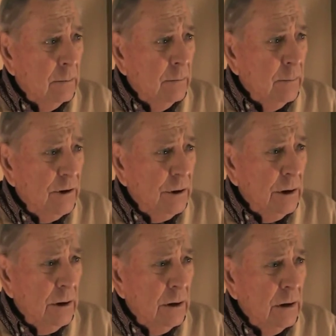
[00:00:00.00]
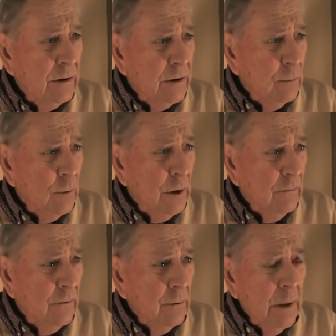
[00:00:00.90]
machine guns and
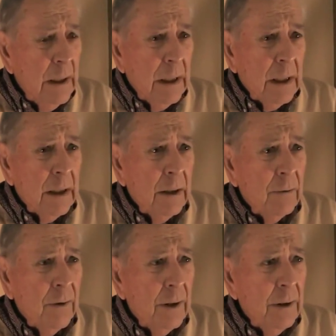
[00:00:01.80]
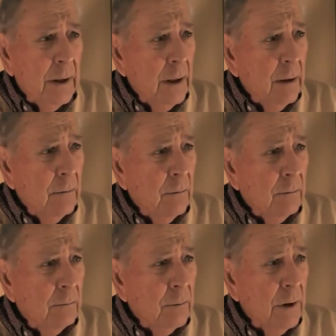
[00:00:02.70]
whatever, then
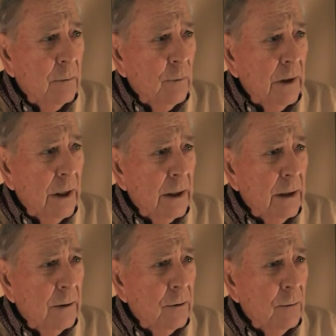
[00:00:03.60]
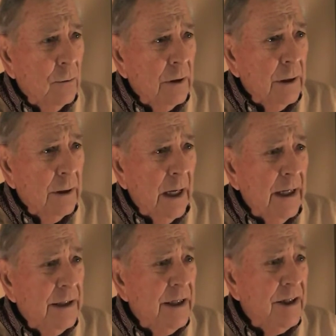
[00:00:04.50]
we got onto a
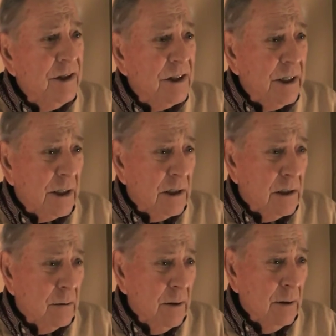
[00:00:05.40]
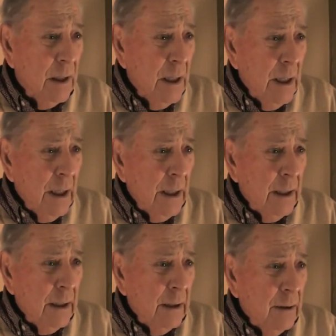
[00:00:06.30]
AT-6,
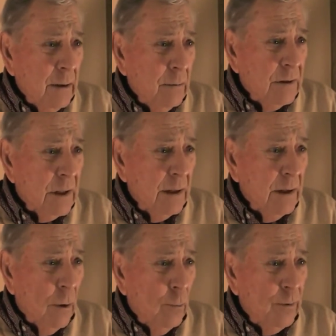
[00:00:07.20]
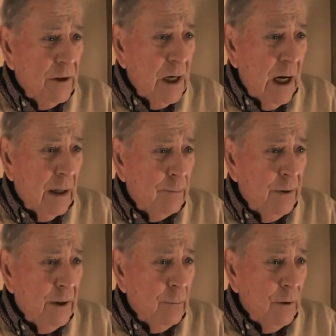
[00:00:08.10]
and it was an open
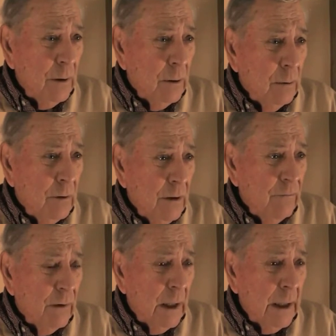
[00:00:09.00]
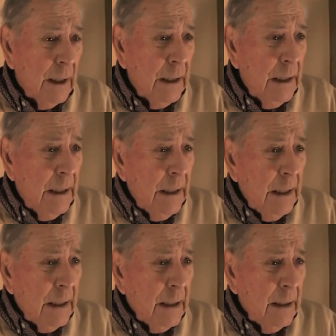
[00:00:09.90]
cockpit, and we'd fly.
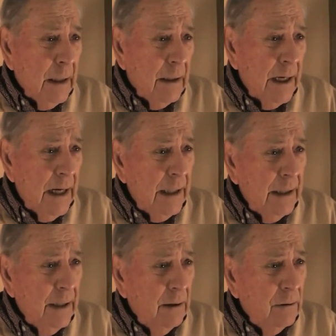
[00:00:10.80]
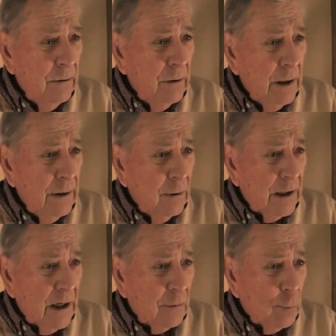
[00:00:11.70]
You had a handheld on
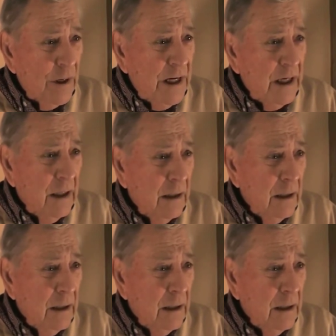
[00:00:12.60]
like a ring.